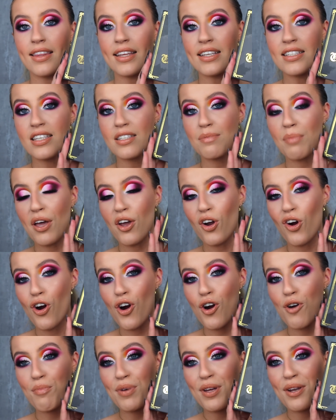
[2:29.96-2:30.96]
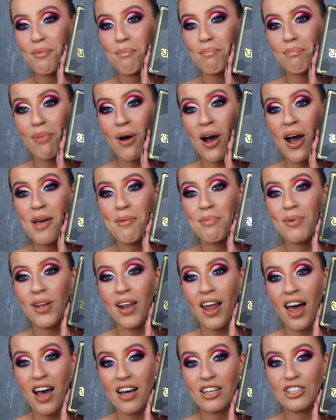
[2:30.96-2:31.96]
This is my Urban
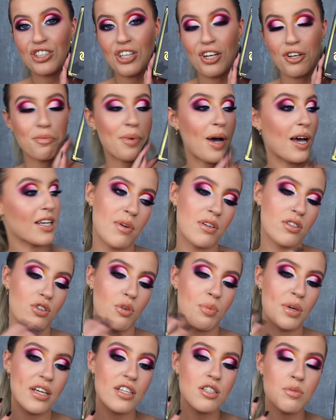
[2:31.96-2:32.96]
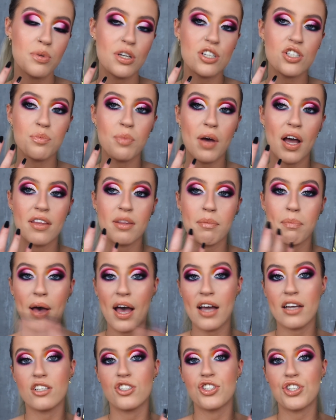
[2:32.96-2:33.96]
Bible eyeshadow palette. So my inspiration behind the
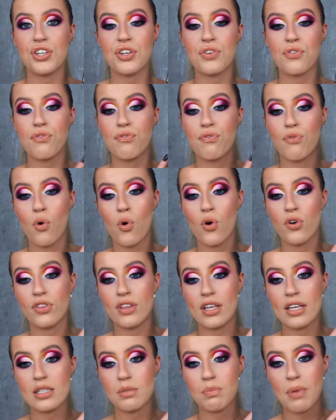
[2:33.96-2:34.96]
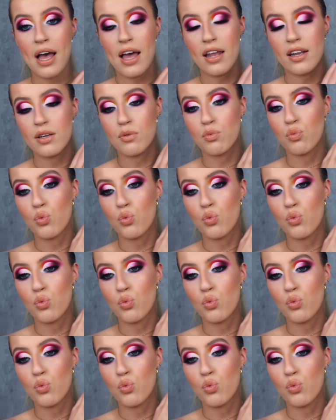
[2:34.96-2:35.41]
packaging for this palette